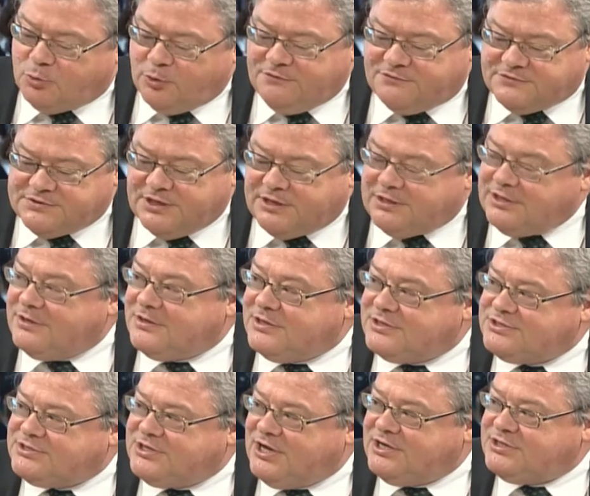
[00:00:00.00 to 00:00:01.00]
we've seen in
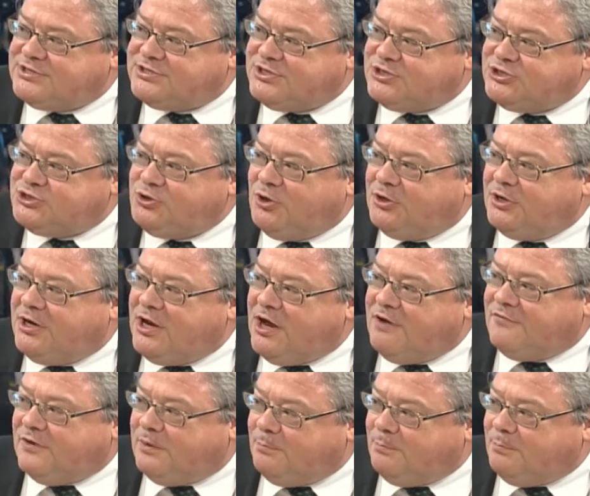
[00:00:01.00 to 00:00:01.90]
the States is not enough,